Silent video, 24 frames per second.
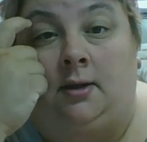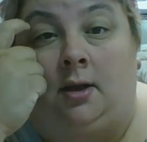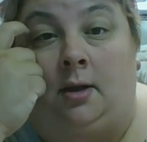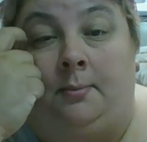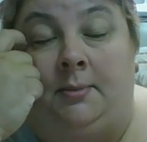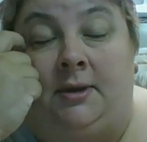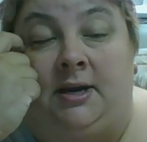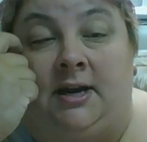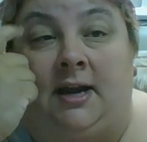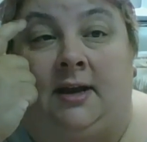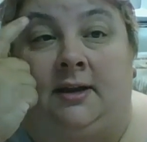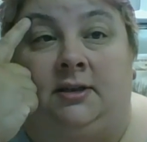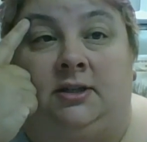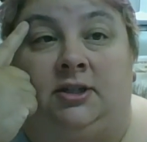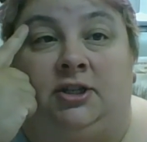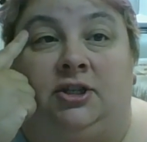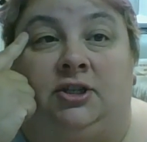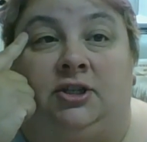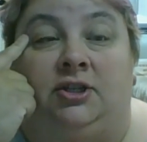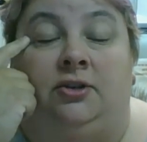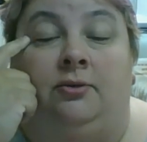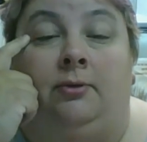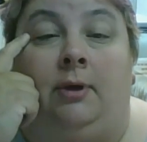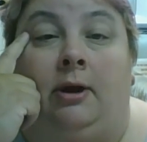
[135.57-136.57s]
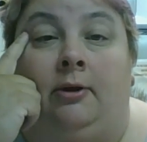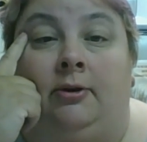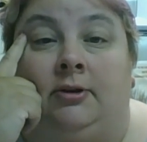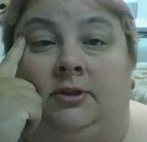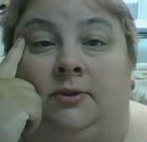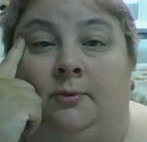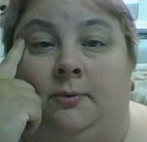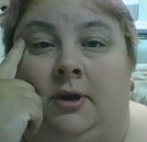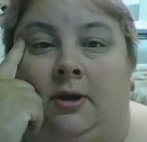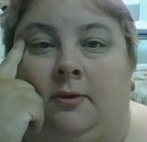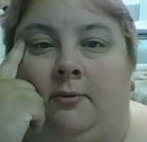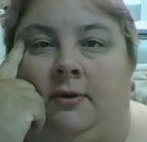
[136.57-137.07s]
I'll be down to just 2 hours
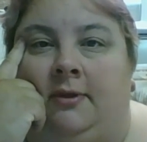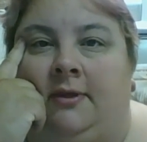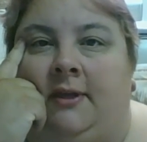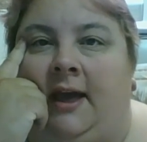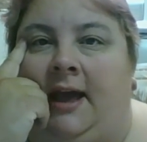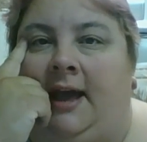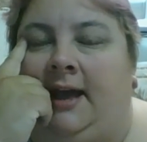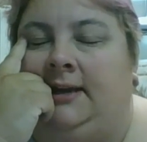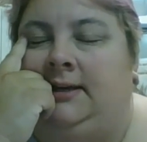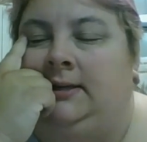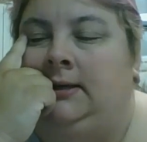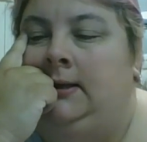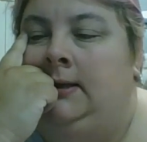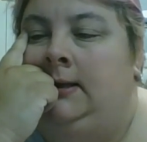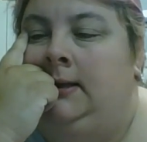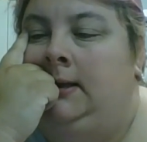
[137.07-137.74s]
a week with that.